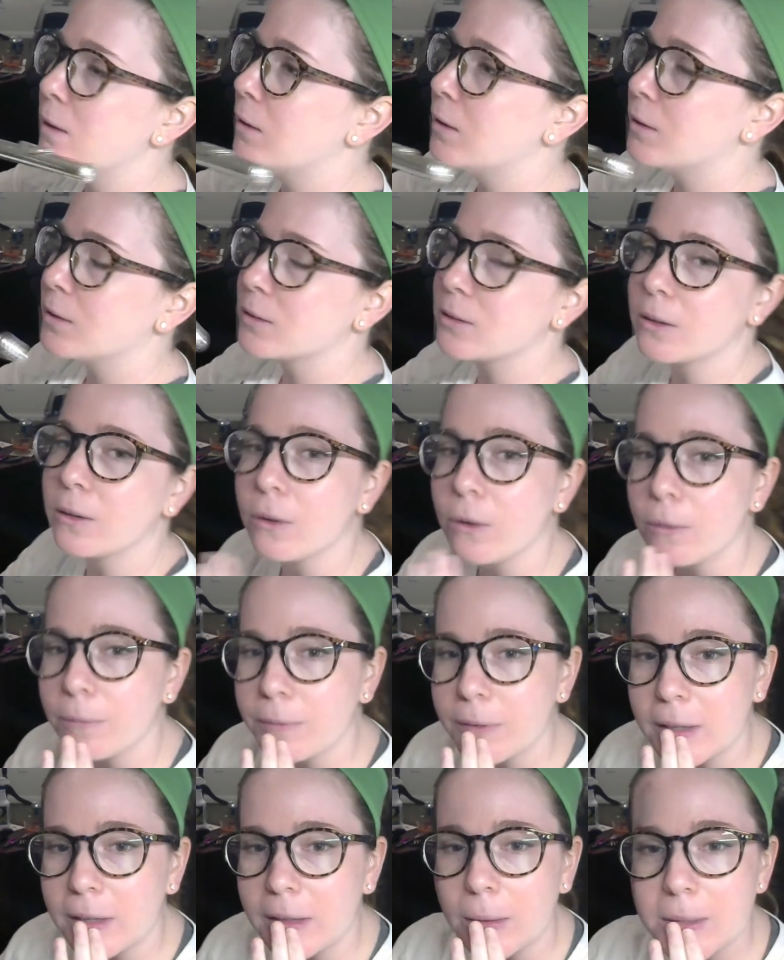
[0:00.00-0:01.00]
So
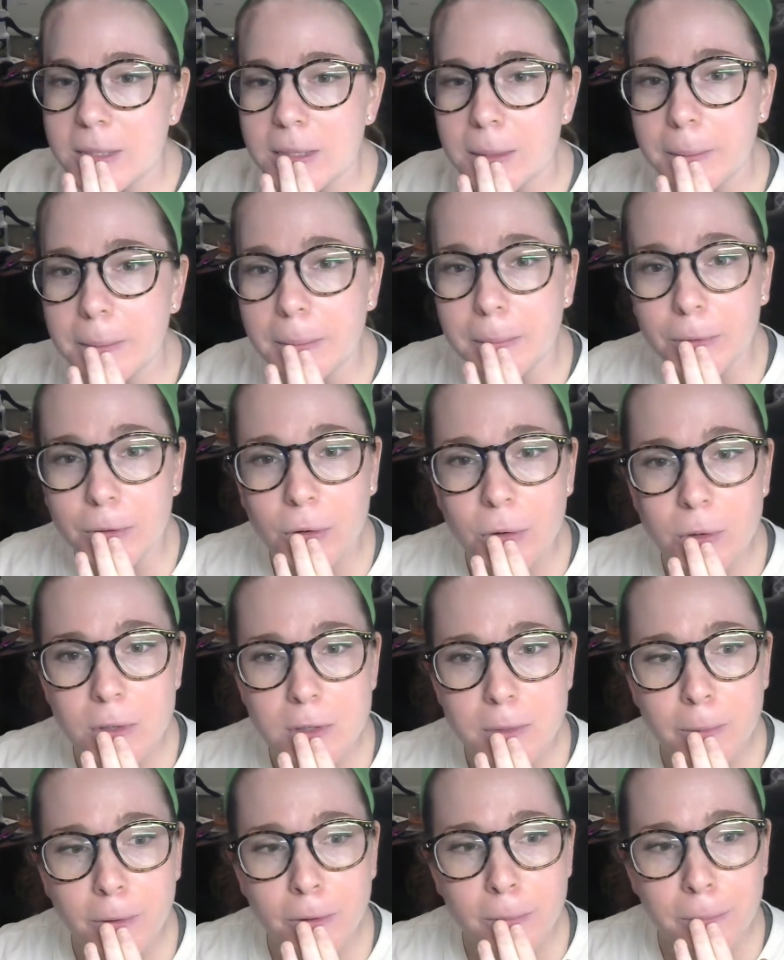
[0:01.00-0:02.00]
hopefully that was a little bit more
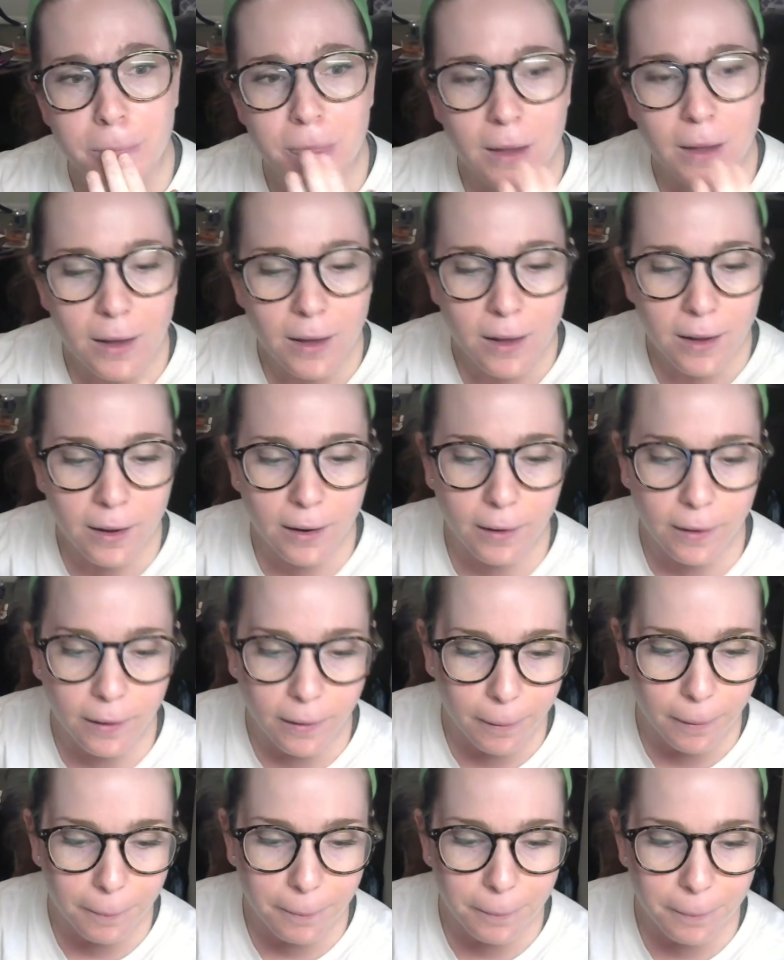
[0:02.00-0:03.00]
noticeable.
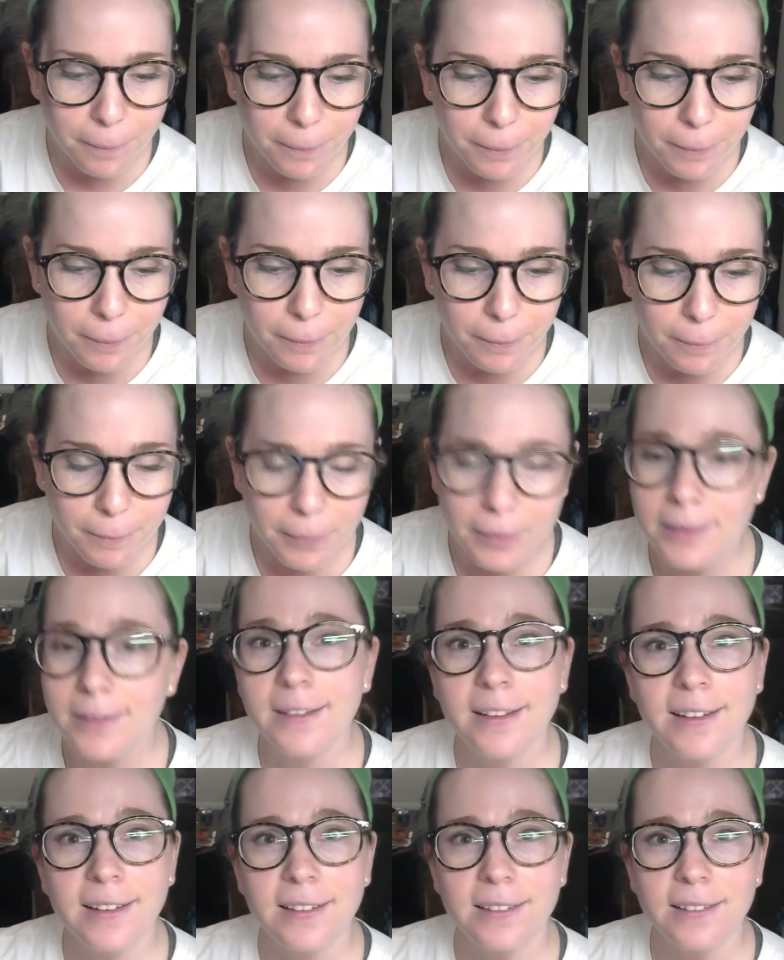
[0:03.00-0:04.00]
But
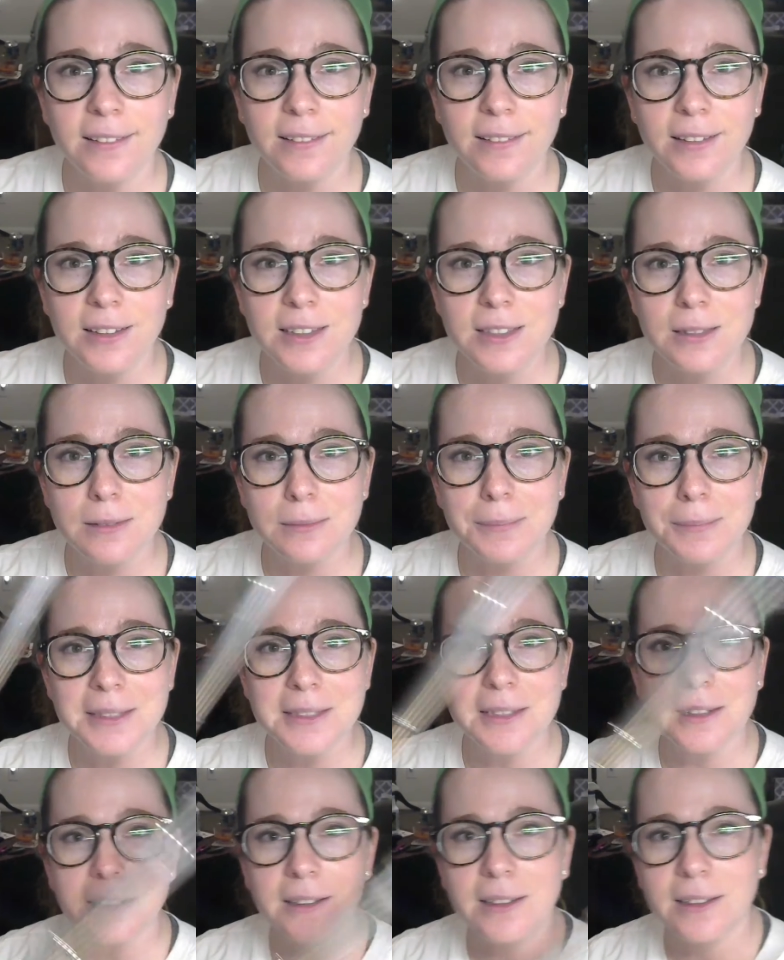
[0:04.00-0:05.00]
yeah, that's
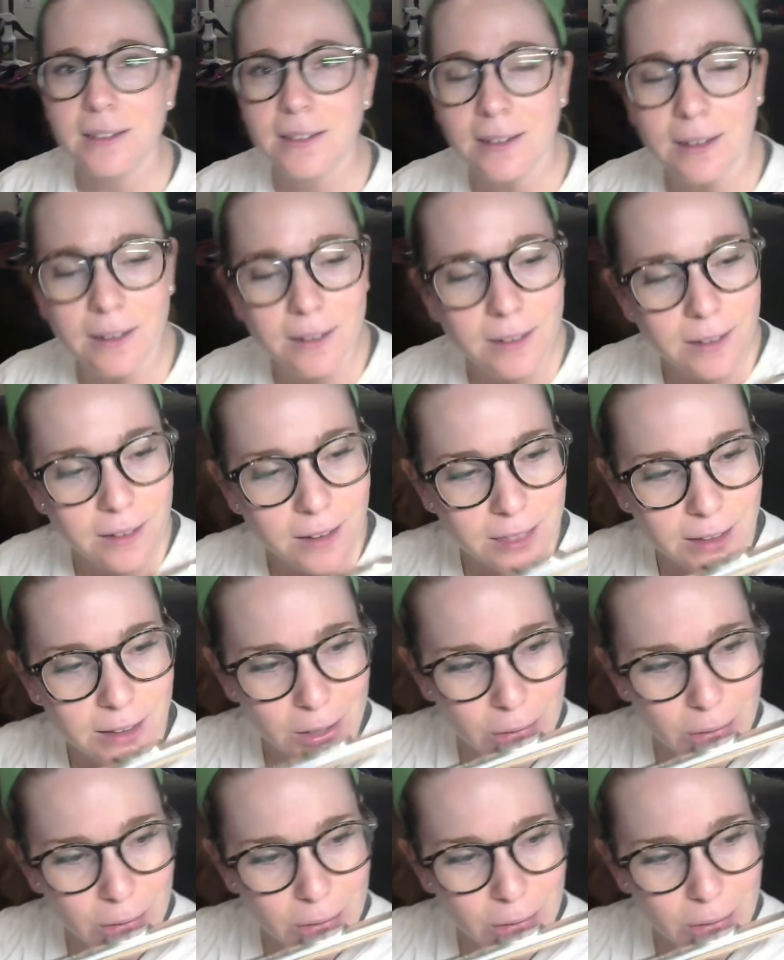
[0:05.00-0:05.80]
basically how you get there.